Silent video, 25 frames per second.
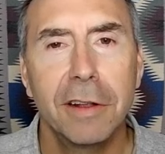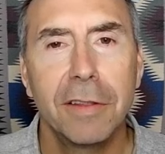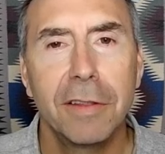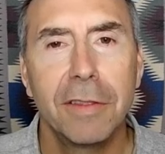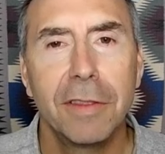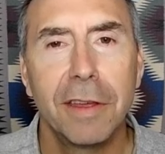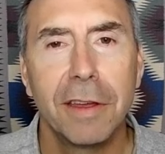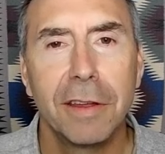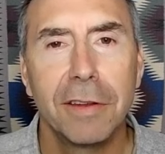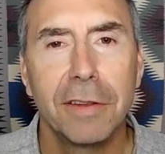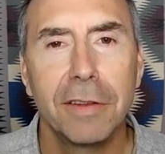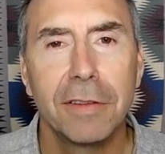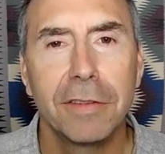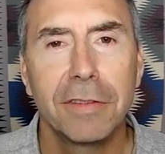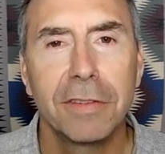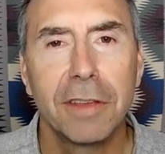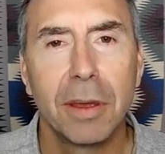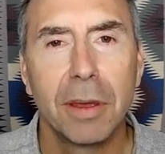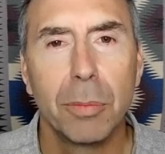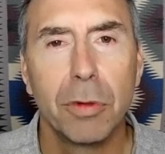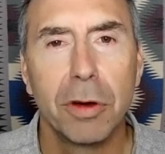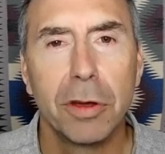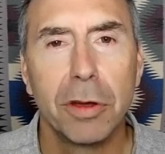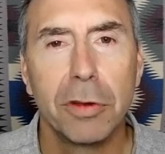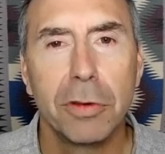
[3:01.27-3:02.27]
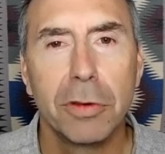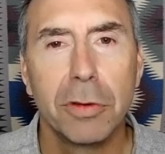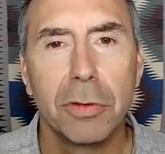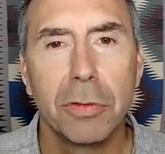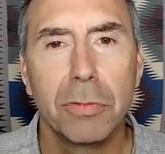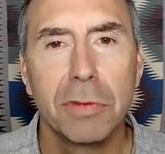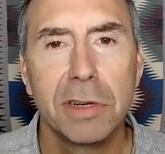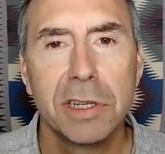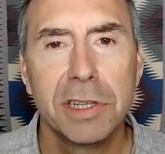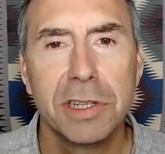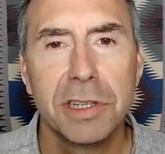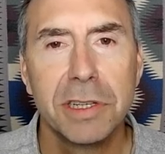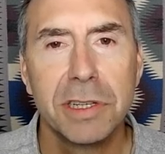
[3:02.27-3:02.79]
that someone
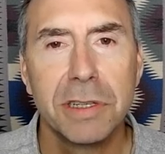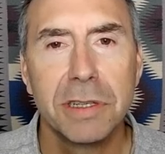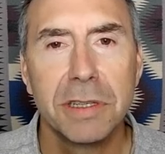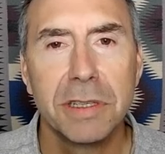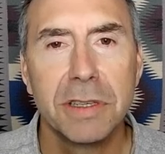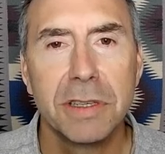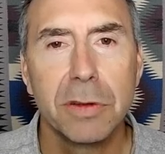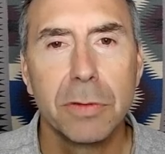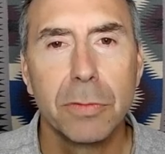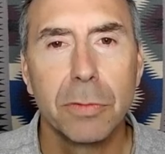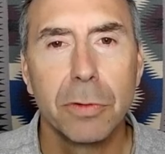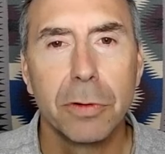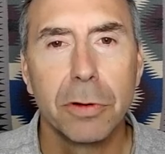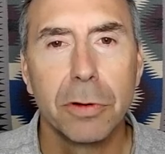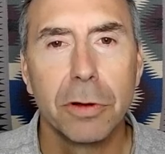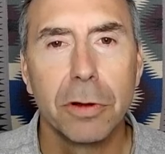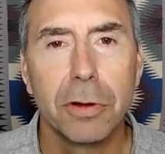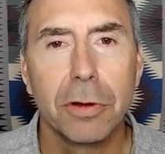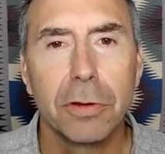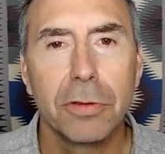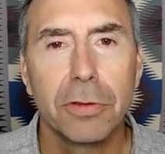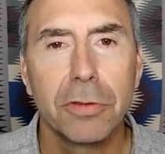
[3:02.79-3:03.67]
wishes were